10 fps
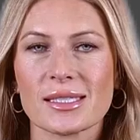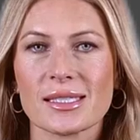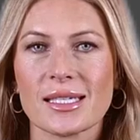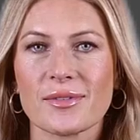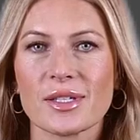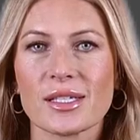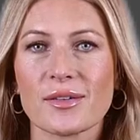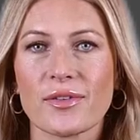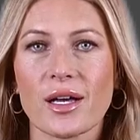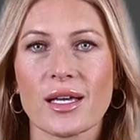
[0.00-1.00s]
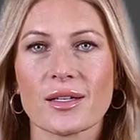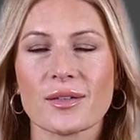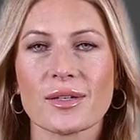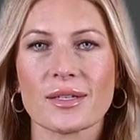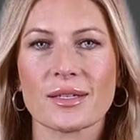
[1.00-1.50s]
save it as a
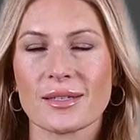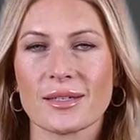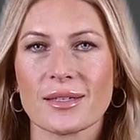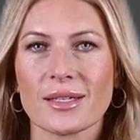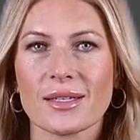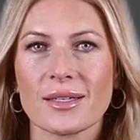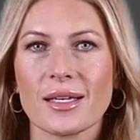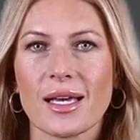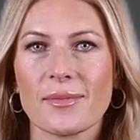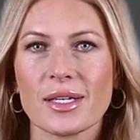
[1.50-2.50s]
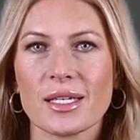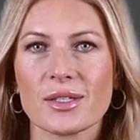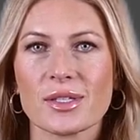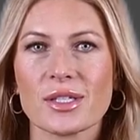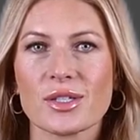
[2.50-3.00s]
file. I'm going to
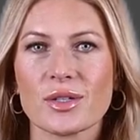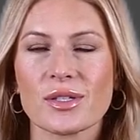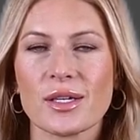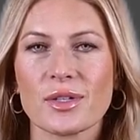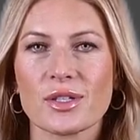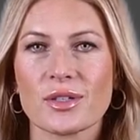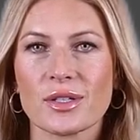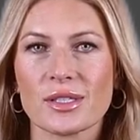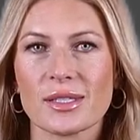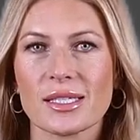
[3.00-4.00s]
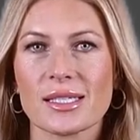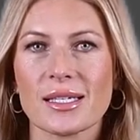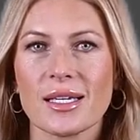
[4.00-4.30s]
use Control-W to close this,